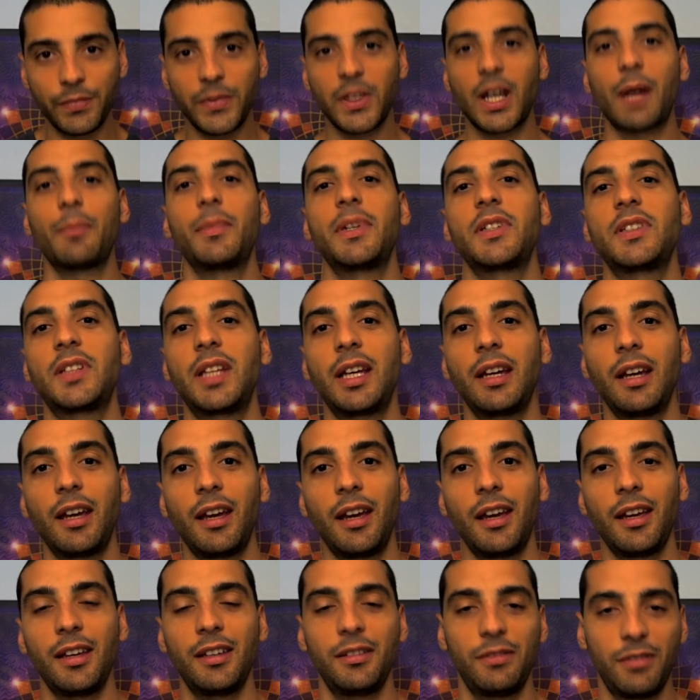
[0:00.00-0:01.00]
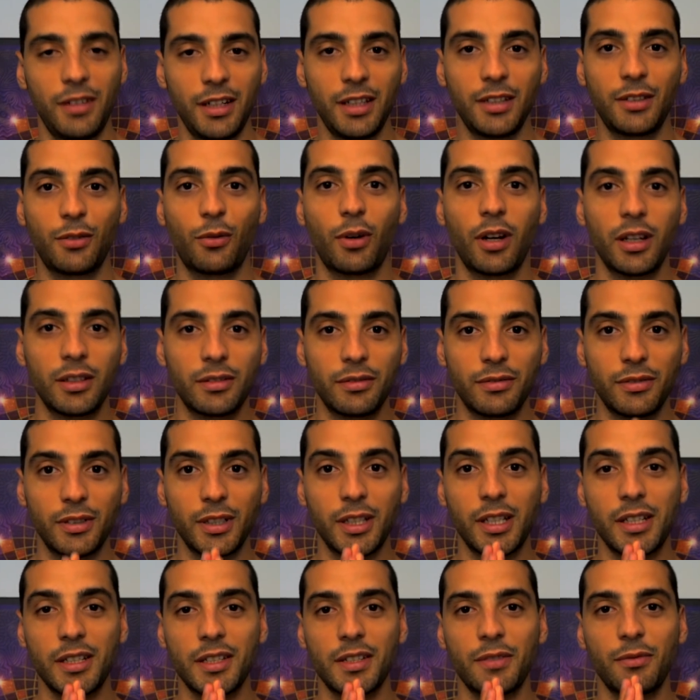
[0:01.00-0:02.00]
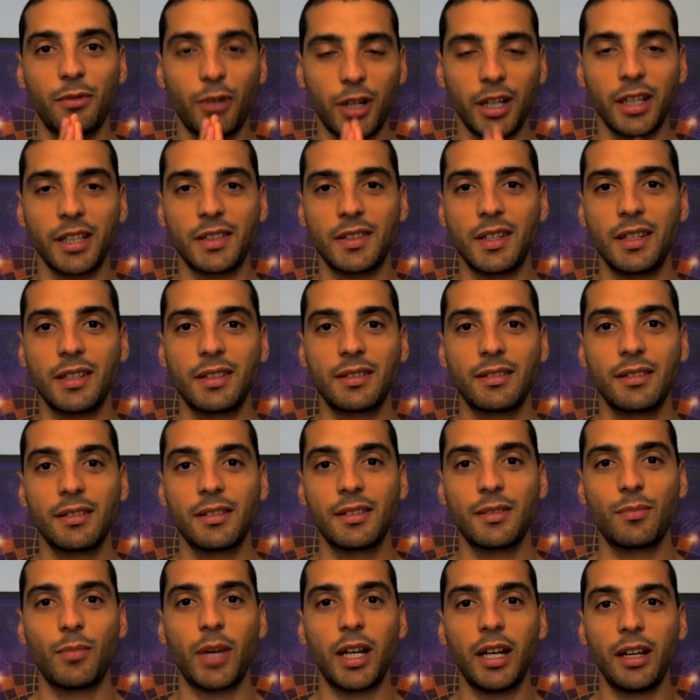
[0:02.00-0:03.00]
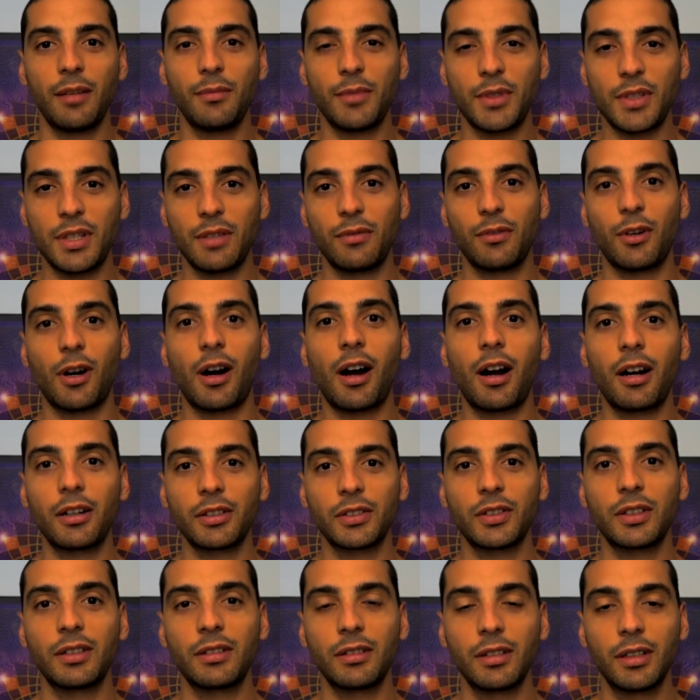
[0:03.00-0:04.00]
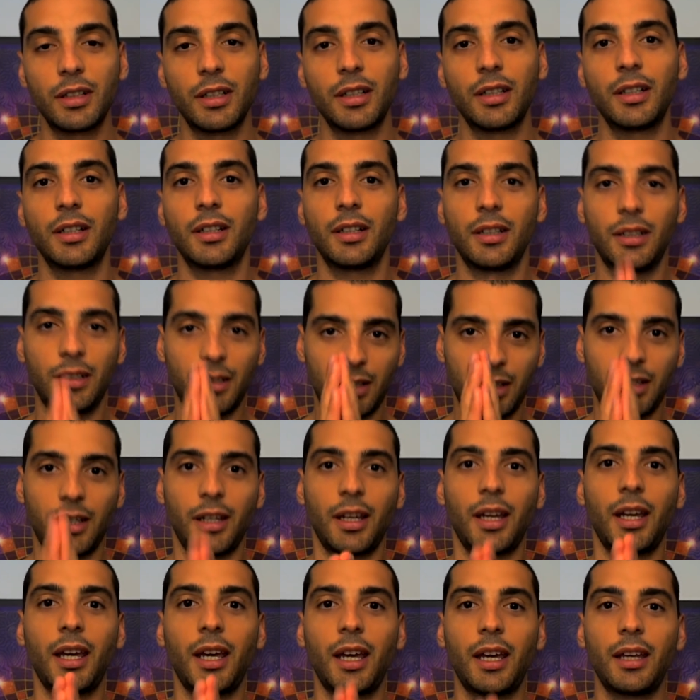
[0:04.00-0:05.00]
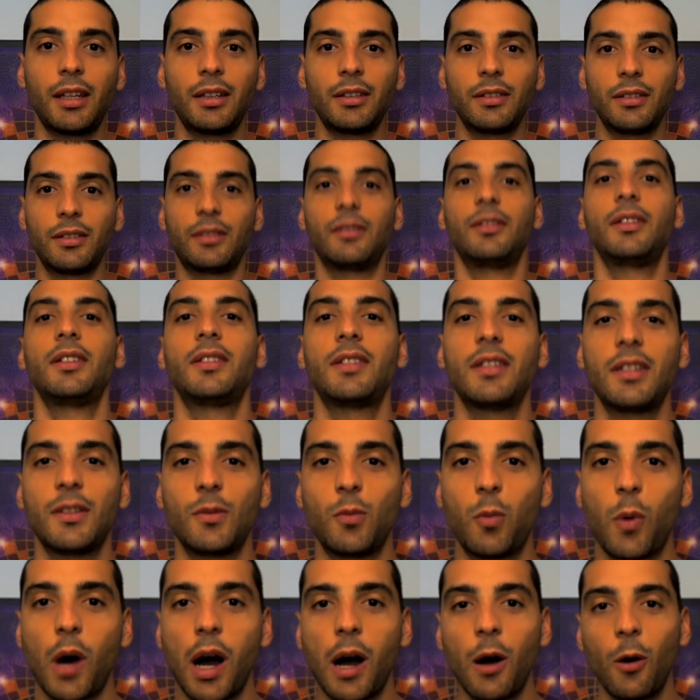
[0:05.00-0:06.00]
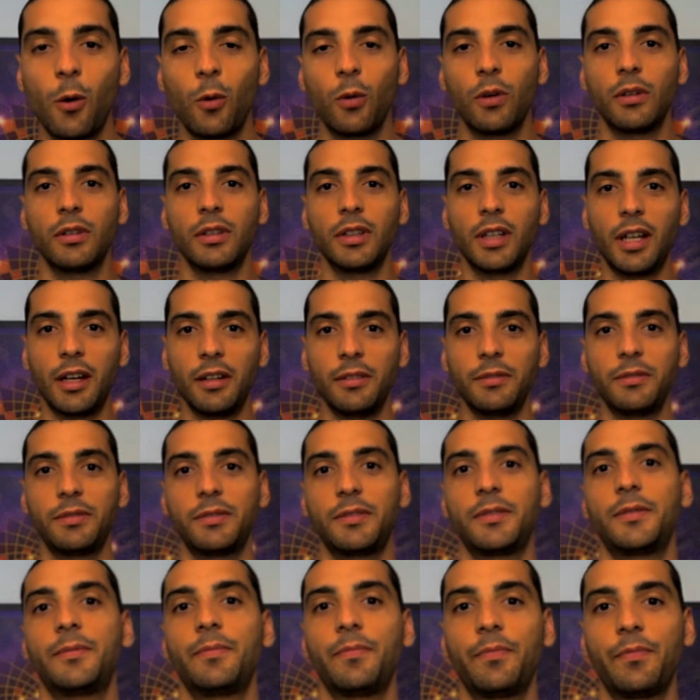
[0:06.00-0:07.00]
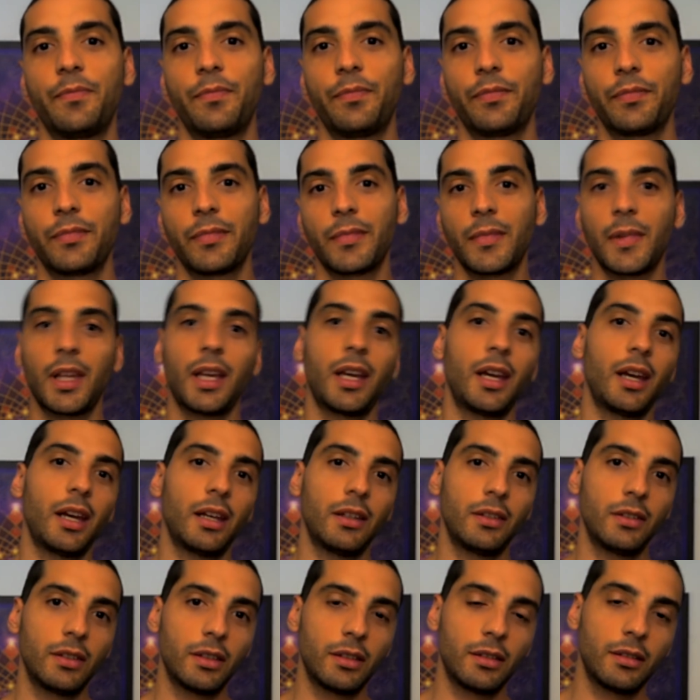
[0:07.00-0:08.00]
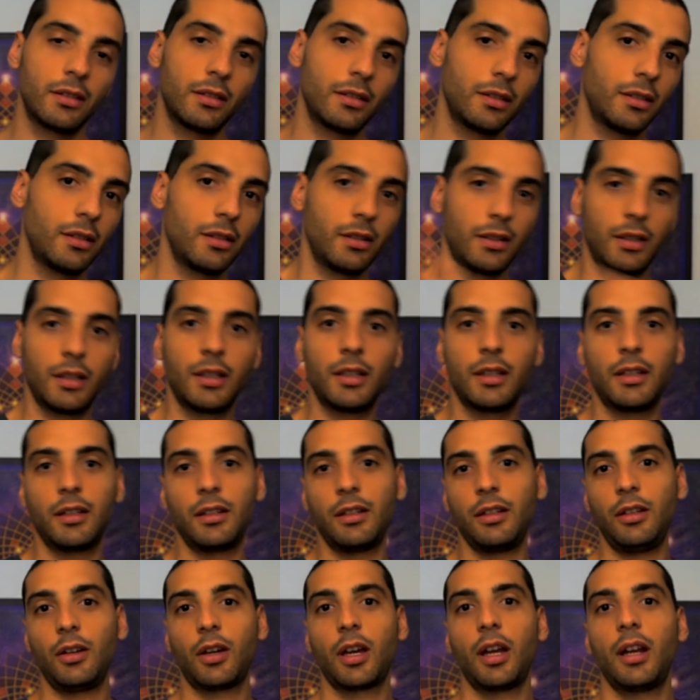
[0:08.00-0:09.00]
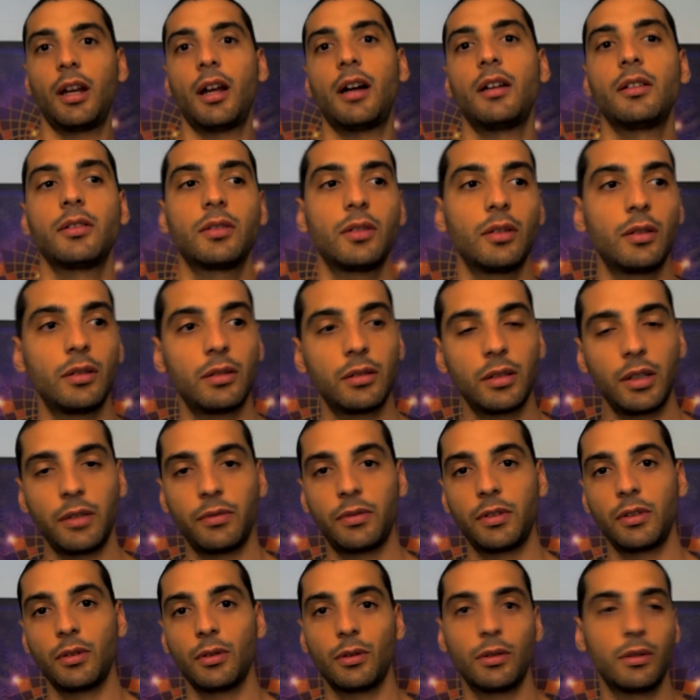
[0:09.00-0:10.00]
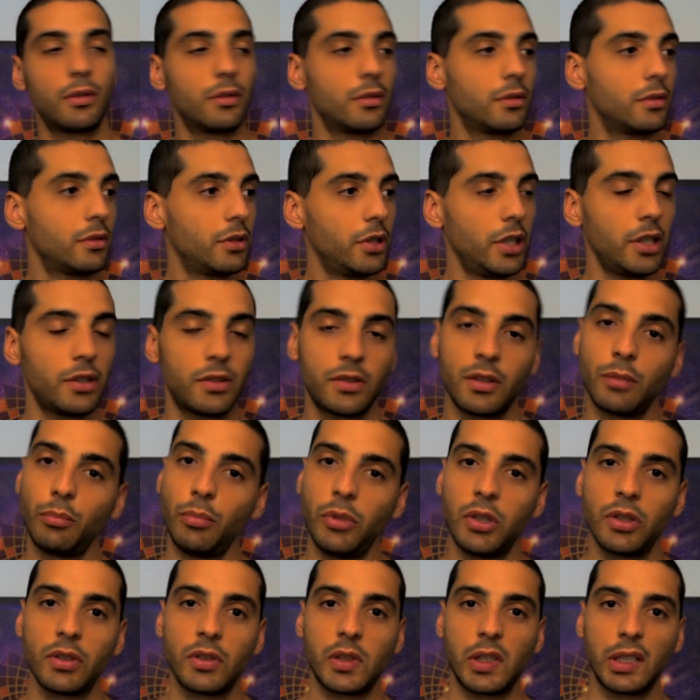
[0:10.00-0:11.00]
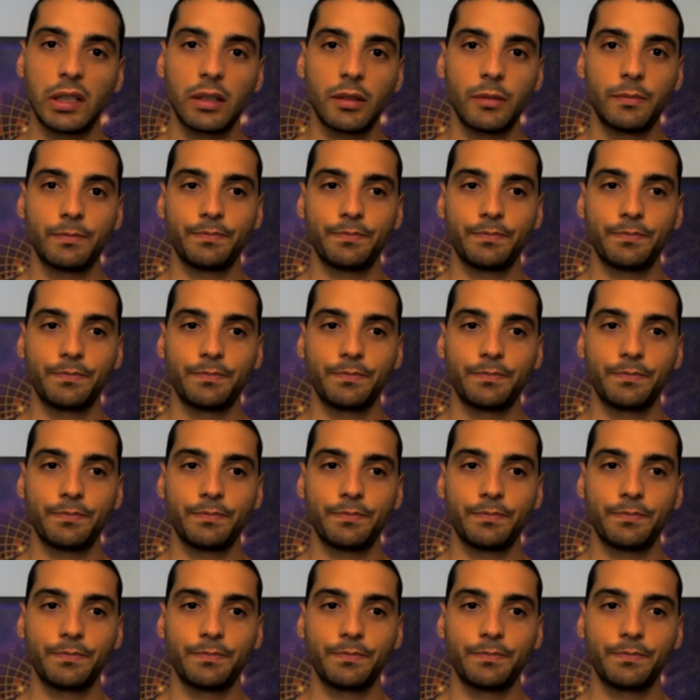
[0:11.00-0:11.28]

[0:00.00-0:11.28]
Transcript: Namaste, infinite gratefulness for existence. My name is Ivo Artur, and this is WAAO Love. And you can also, if you need some music